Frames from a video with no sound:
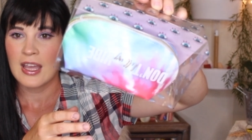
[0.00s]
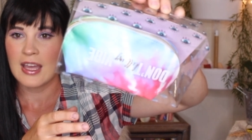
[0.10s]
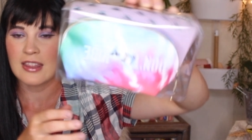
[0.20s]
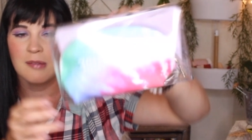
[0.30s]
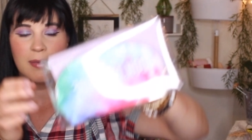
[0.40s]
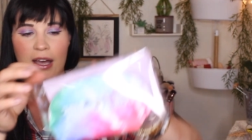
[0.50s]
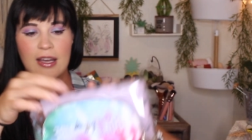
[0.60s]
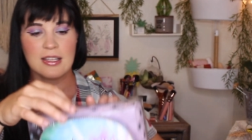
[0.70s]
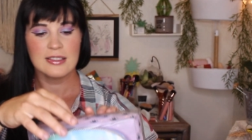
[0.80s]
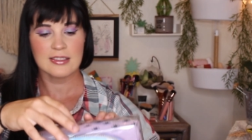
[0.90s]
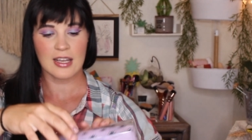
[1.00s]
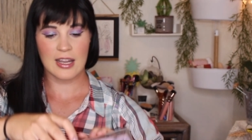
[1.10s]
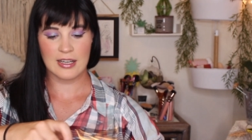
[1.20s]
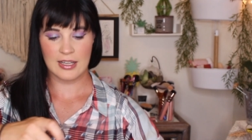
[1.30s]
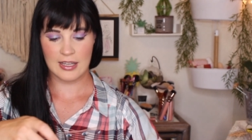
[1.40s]
And the bag is
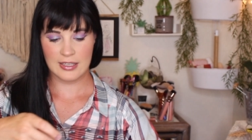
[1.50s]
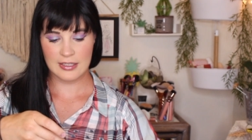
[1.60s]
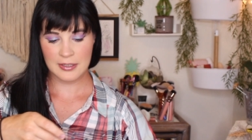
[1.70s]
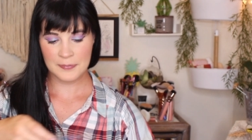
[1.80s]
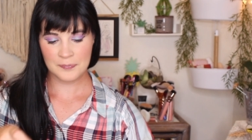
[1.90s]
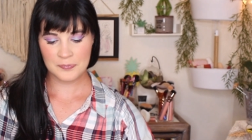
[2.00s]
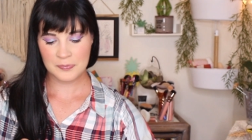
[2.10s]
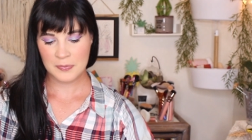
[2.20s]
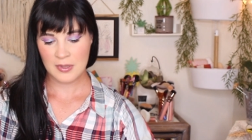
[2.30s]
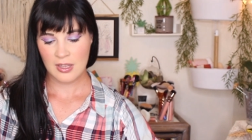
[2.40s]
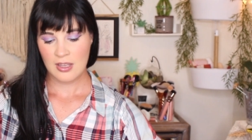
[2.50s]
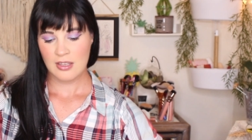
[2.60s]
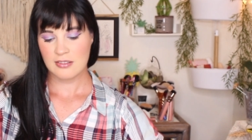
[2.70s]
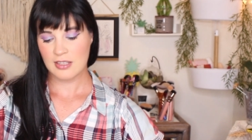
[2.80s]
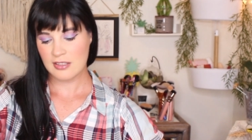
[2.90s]
tie-dyed.
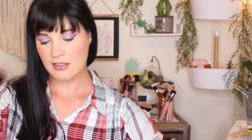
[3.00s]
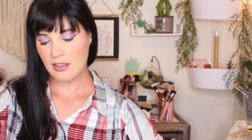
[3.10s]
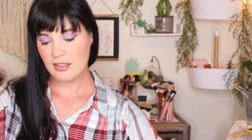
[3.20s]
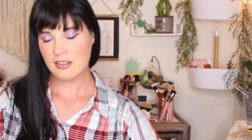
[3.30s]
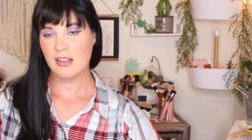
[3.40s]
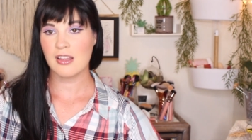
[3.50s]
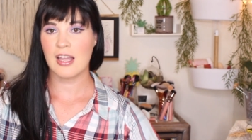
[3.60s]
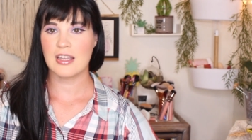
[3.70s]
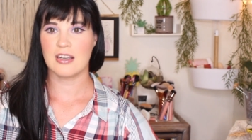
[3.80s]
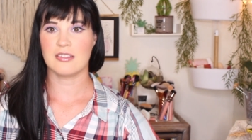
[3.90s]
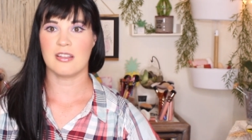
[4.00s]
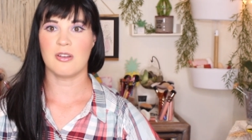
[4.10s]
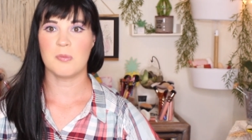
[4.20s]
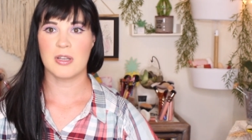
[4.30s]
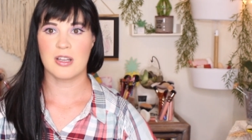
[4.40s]
So I saw this online. I was like,
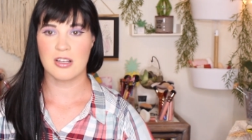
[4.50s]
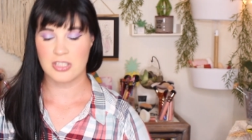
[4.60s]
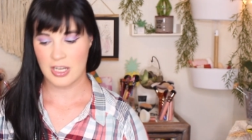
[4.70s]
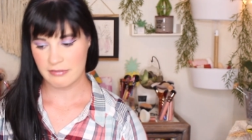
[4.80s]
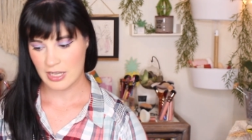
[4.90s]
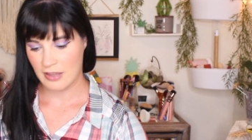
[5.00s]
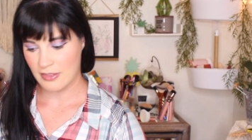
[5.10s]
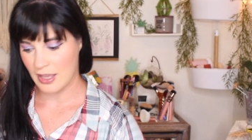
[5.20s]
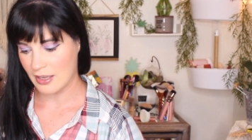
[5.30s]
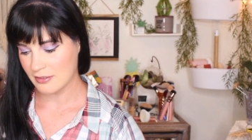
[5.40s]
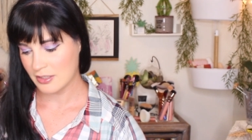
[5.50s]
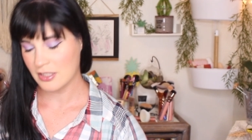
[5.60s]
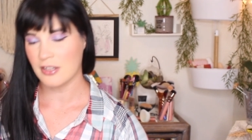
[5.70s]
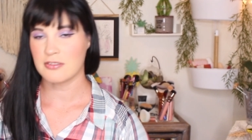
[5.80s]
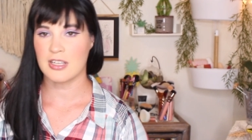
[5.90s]
oh my gosh, I have to have that. You
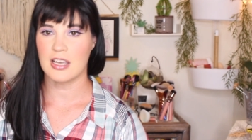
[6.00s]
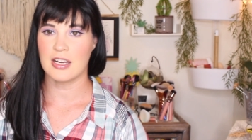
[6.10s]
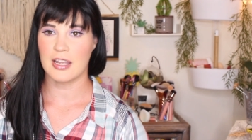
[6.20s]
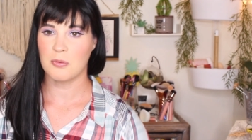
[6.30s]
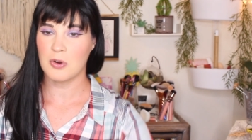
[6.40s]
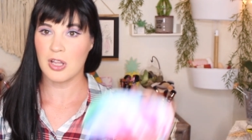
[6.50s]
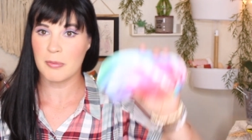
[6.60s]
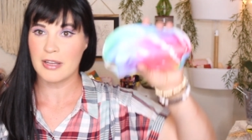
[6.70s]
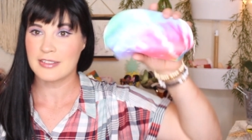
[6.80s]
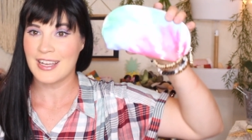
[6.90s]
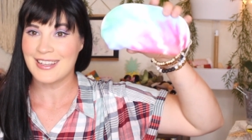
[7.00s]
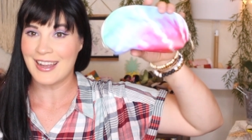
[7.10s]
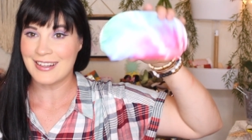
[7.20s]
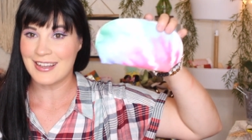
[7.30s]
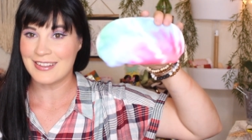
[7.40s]
know, tie-dye. We're all about
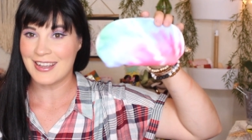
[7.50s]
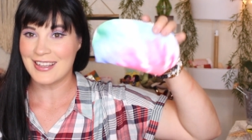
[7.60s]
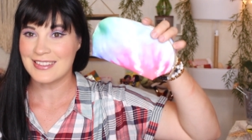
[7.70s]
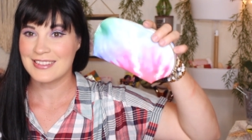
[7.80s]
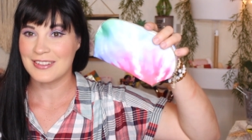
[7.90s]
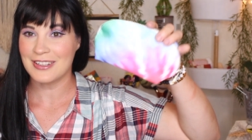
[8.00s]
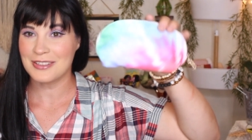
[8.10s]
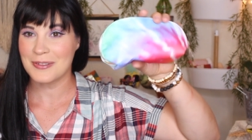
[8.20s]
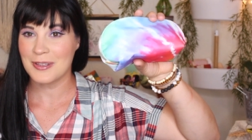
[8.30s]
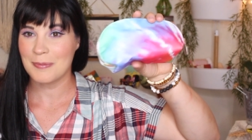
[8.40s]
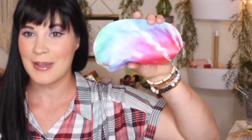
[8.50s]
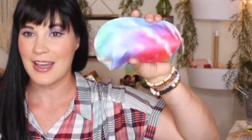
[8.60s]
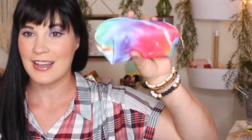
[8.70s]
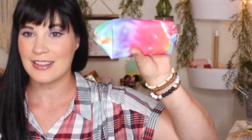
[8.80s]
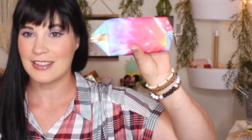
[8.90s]
tie-dye nowadays. So here's what the
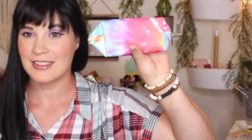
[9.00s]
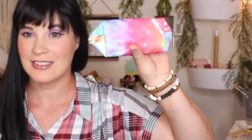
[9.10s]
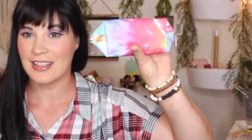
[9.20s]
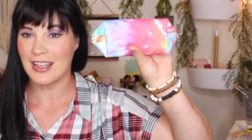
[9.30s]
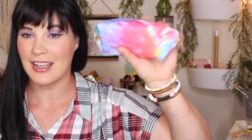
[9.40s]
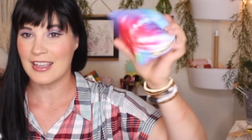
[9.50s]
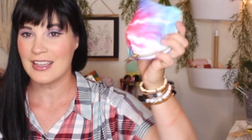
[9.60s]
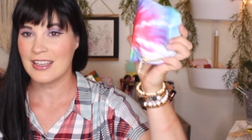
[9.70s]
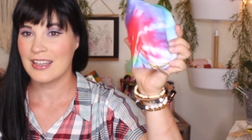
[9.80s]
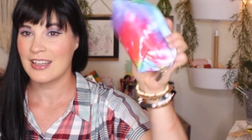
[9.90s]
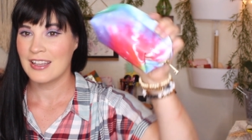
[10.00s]
bag looks like.